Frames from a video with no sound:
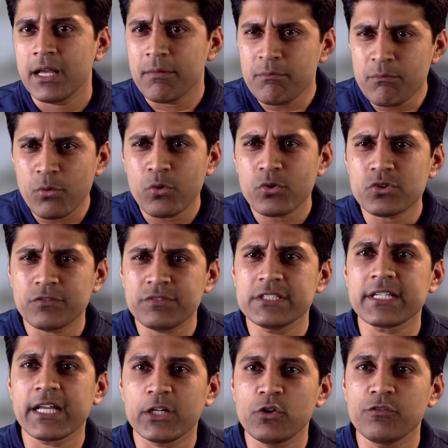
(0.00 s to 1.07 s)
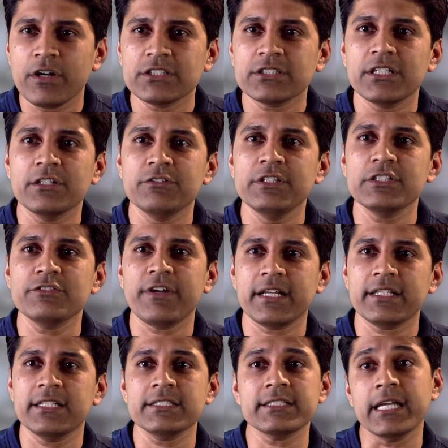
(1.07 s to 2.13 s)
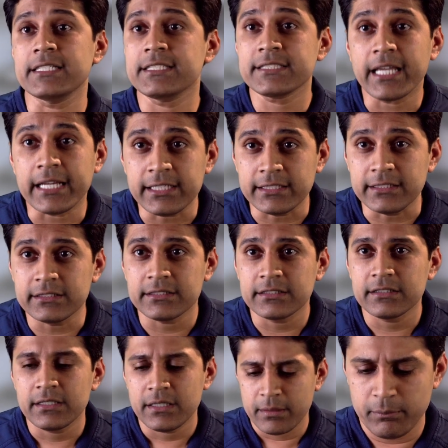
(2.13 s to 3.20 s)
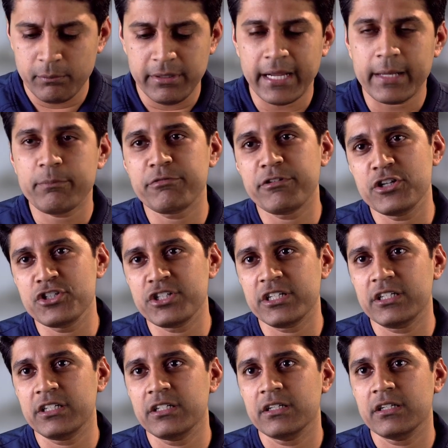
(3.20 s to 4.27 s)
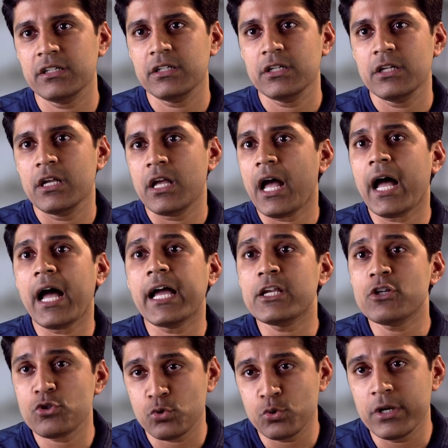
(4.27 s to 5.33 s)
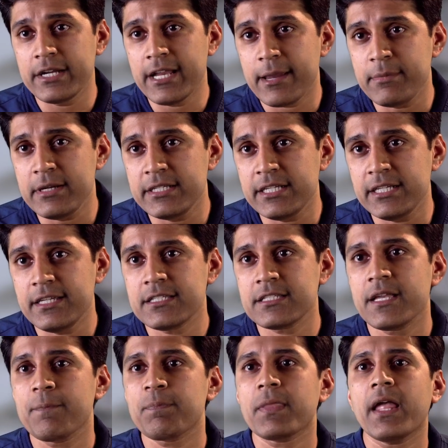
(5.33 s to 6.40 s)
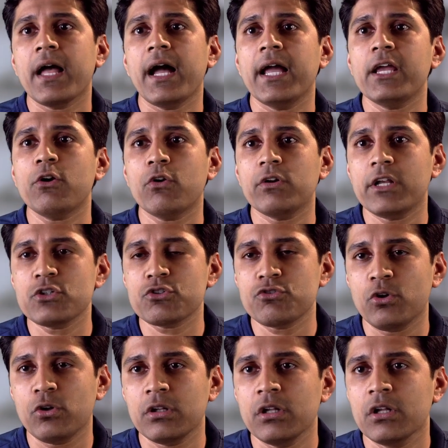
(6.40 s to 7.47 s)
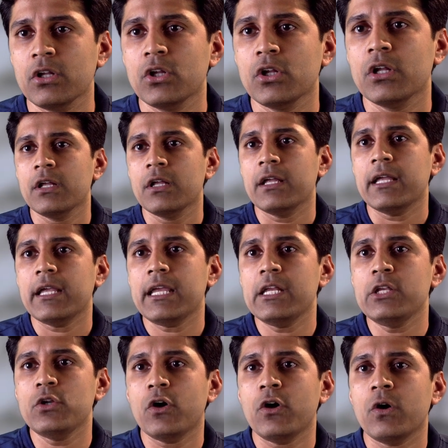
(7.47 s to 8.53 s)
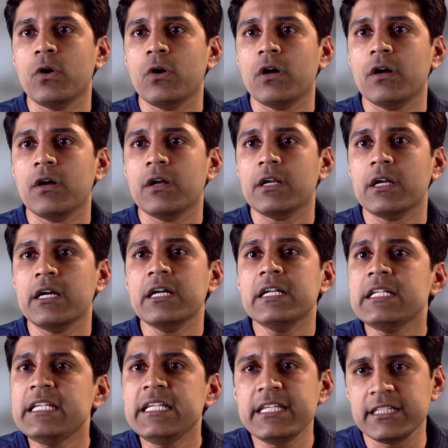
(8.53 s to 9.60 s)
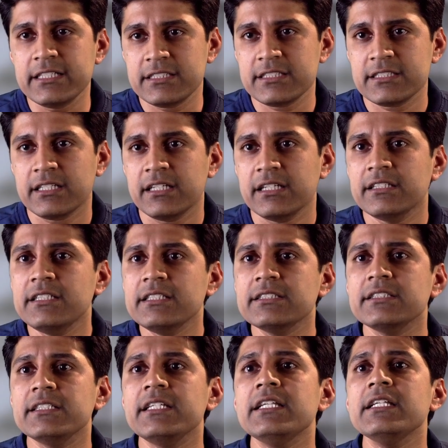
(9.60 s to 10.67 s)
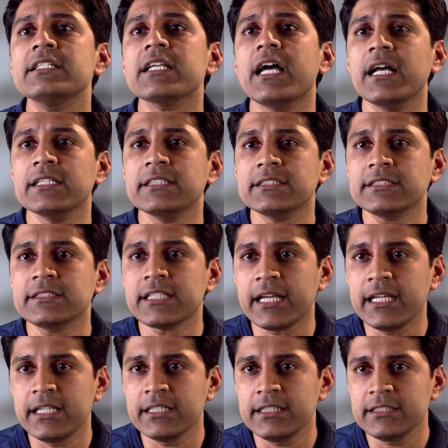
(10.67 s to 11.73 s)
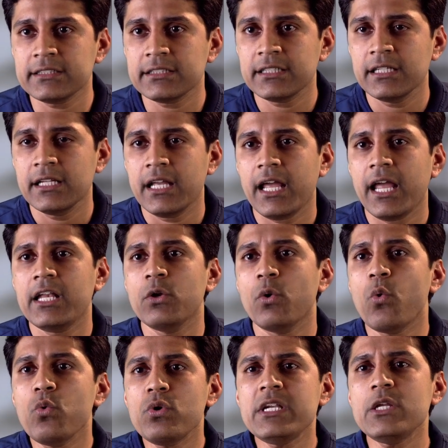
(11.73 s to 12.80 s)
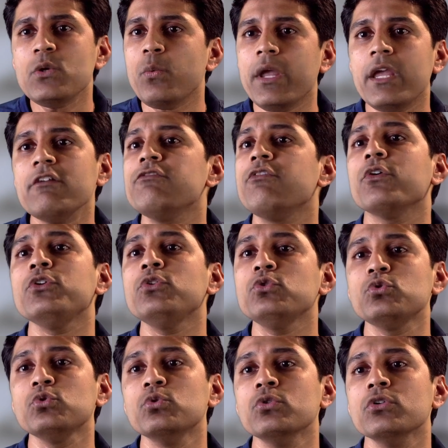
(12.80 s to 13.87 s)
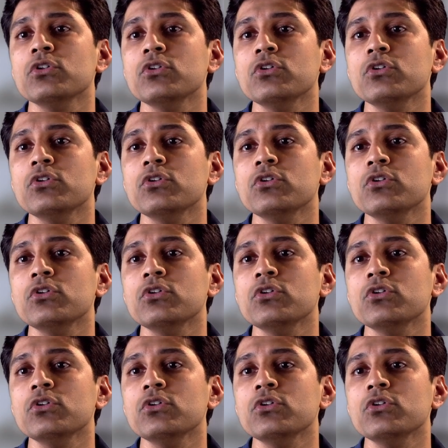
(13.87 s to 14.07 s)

Most of these cardiovascular risk factors are silent. Blood pressure, high sugar diabetes, high cholesterol. In your early years, these things are silent, and the only way for you to